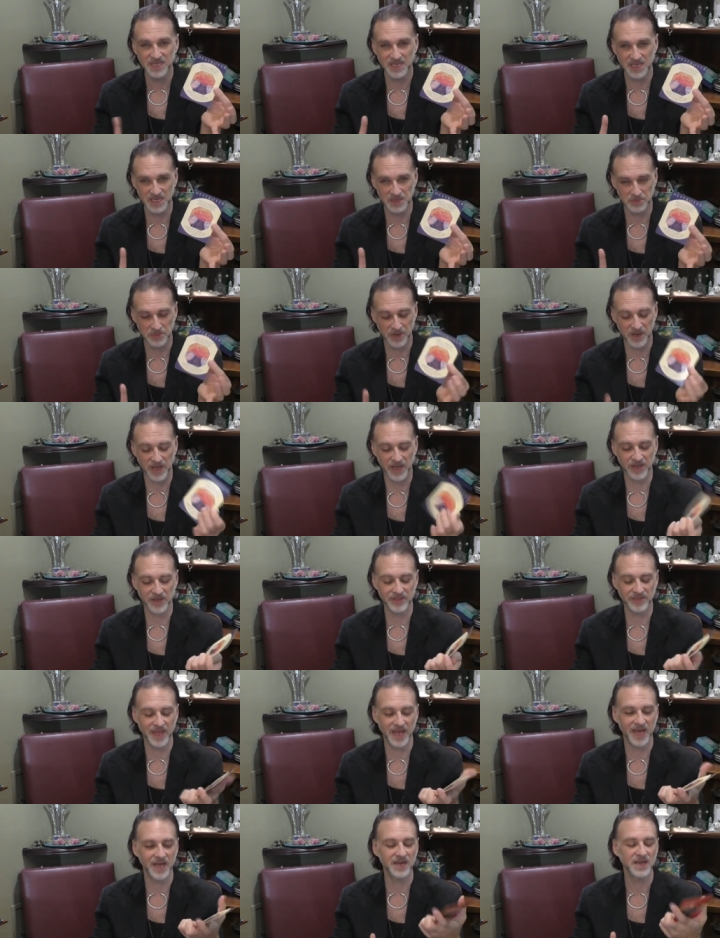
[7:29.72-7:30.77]
Keep an eye
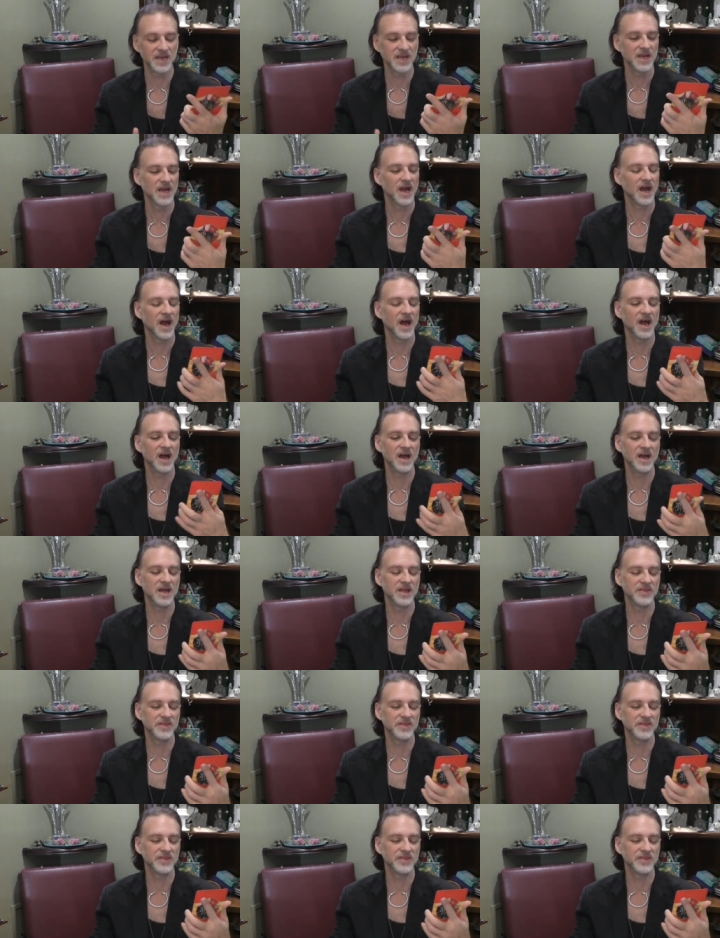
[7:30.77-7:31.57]
on that. Uh,